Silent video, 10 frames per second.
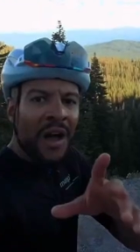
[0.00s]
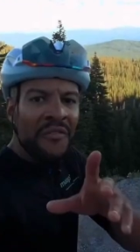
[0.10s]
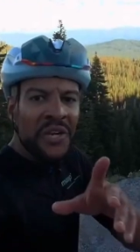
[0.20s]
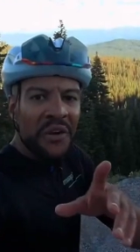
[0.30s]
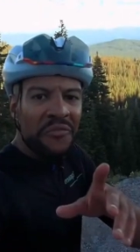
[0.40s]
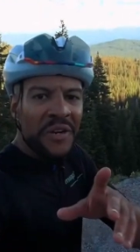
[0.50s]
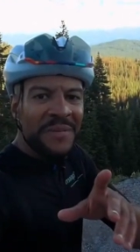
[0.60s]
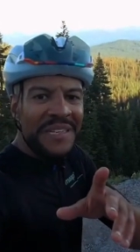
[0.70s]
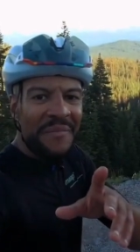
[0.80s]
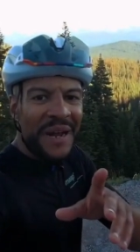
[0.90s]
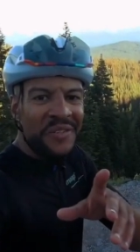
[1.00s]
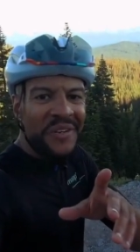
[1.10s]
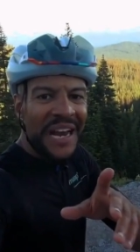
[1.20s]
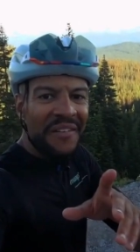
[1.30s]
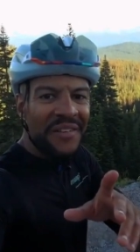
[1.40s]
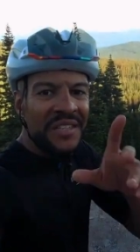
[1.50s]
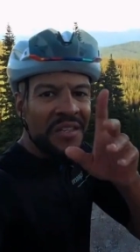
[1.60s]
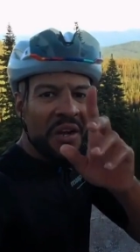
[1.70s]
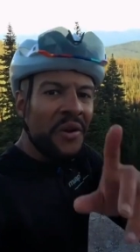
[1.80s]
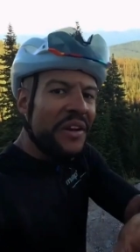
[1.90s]
I've only got 3% battery left.
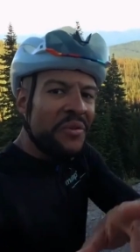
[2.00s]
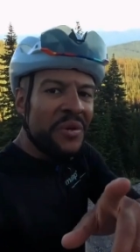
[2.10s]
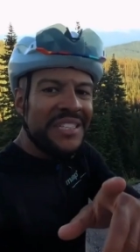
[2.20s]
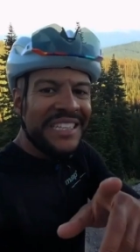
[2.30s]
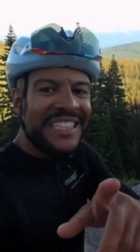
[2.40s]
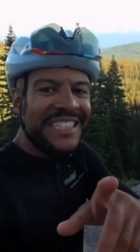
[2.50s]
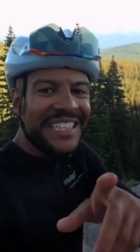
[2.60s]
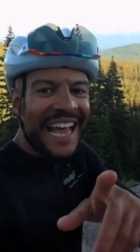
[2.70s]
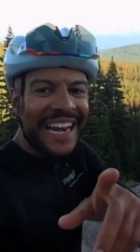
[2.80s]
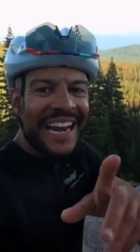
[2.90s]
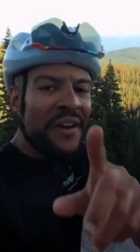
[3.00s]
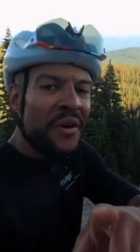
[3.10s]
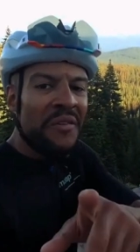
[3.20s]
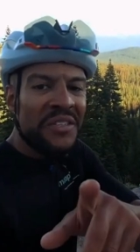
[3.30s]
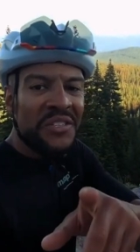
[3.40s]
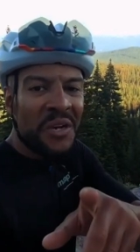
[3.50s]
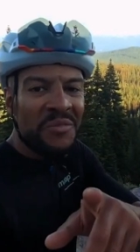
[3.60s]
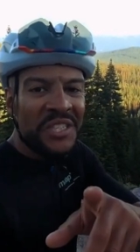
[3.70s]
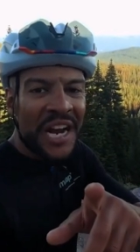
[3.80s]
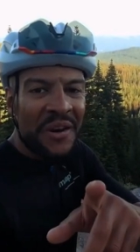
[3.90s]
So if you want to see the descent, head on over to
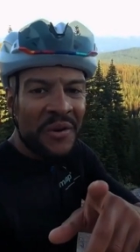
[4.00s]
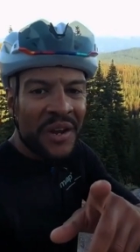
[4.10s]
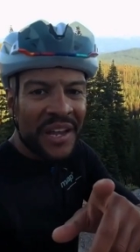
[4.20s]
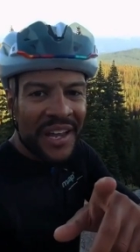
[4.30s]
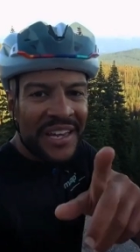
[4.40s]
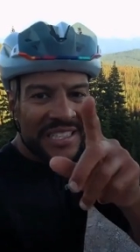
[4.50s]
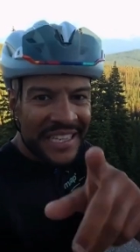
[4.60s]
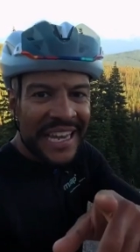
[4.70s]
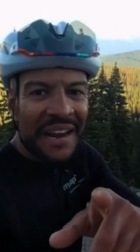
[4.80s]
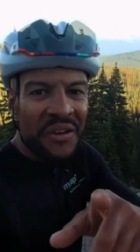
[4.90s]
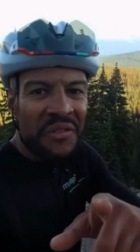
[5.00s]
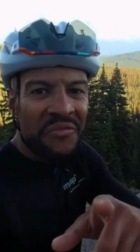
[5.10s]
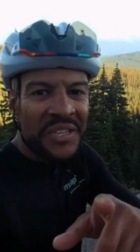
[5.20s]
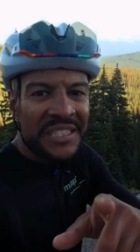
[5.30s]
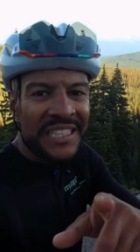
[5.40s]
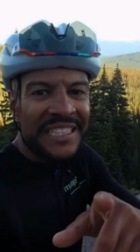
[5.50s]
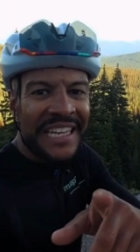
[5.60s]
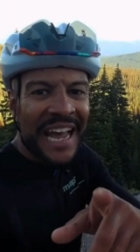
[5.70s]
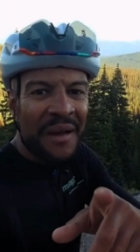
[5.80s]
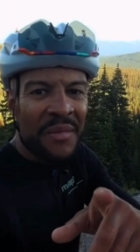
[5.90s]
Tom's channel because he'll have it on the 360
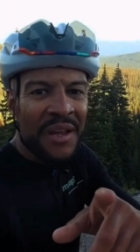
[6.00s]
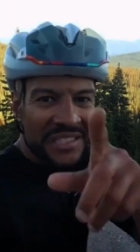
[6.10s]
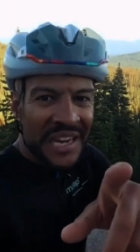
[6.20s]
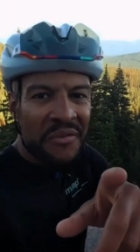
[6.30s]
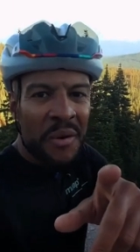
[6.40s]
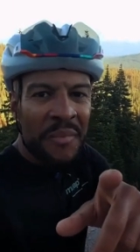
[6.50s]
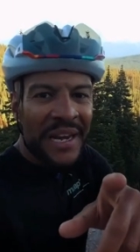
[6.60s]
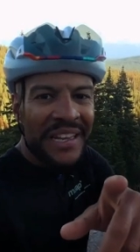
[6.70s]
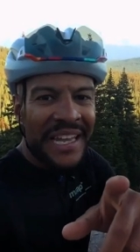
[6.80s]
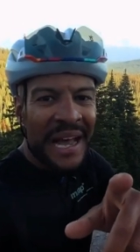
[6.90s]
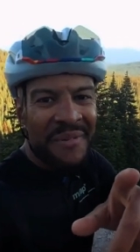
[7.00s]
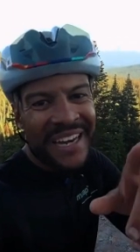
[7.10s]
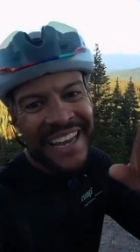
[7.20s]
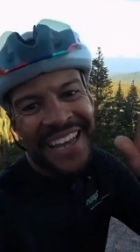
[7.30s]
cam. See everyone back at the cabin.